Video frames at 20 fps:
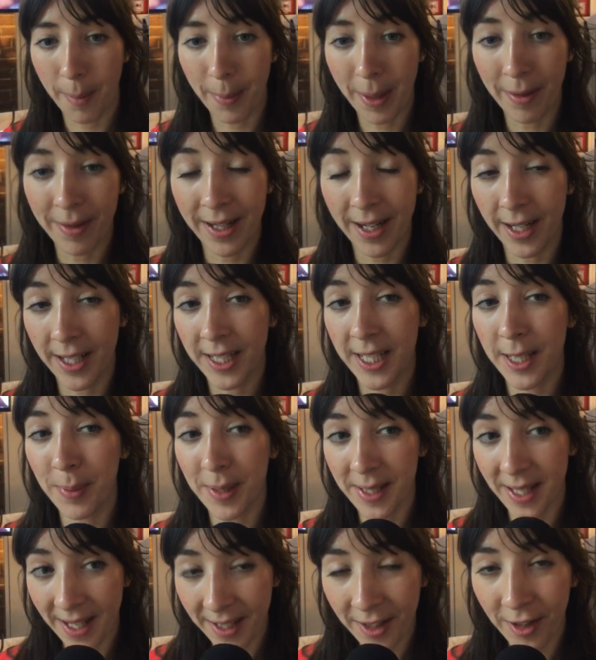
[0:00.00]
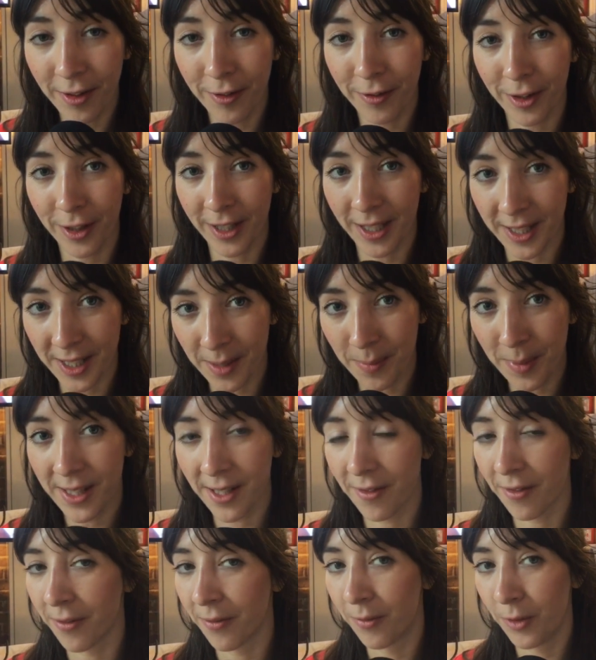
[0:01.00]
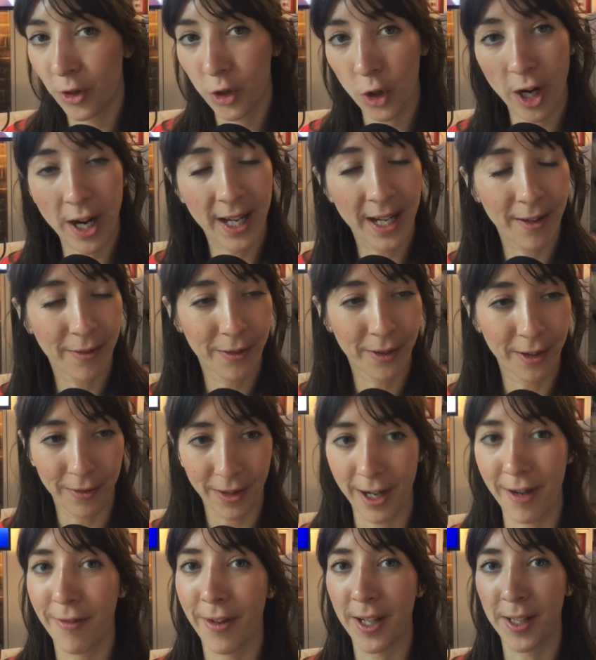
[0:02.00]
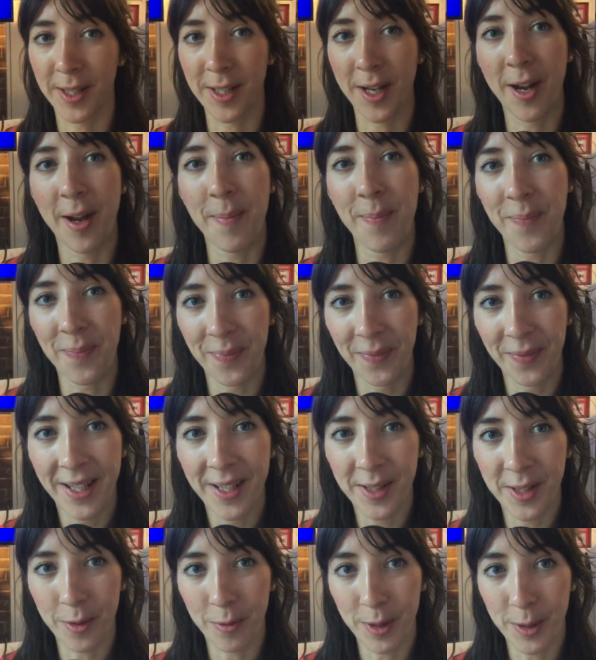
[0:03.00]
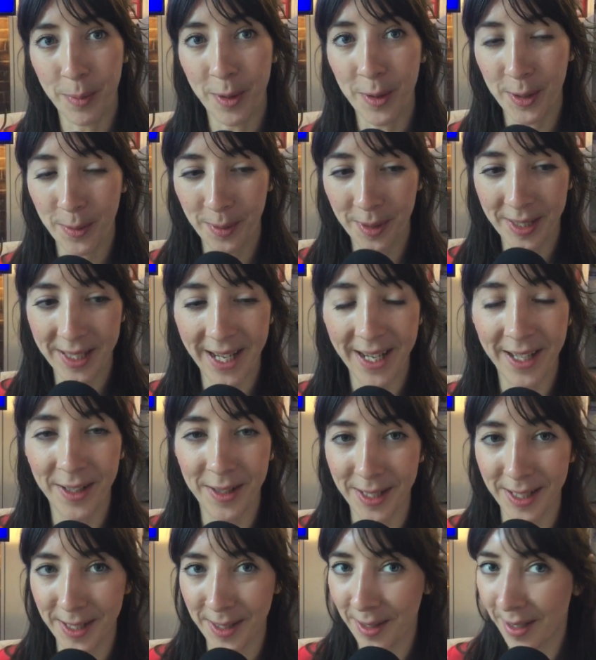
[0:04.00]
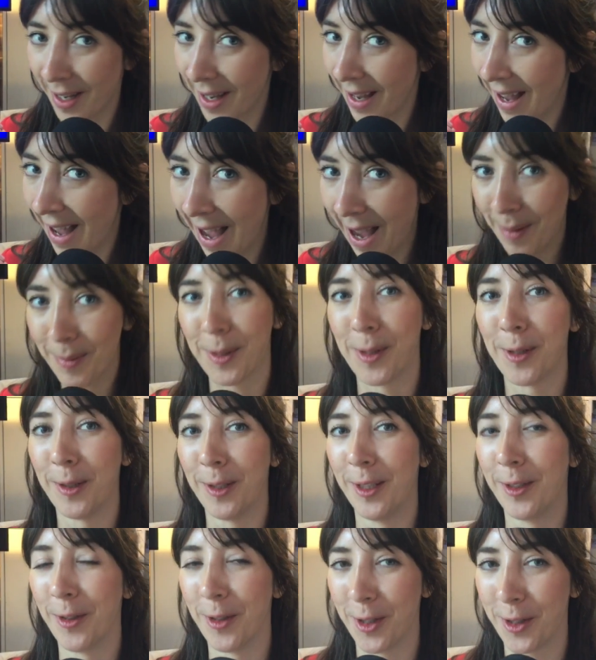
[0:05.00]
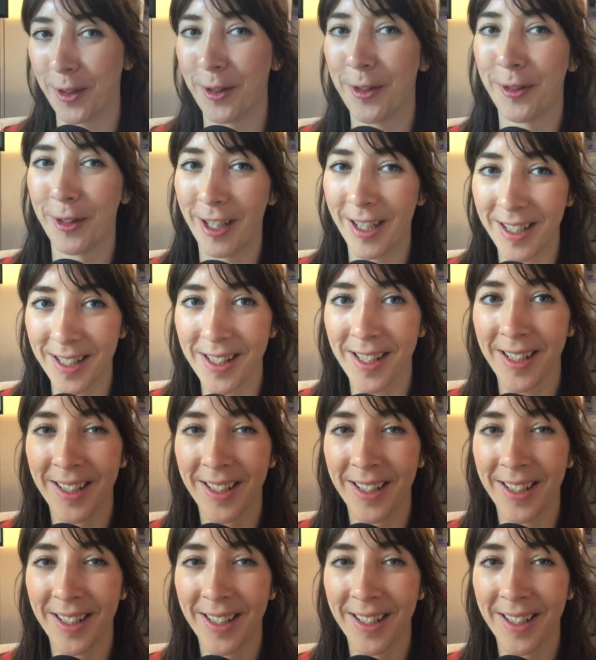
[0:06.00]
About 90% of our customers are trying it for the very first time. So responsible sales is absolutely crucial for us.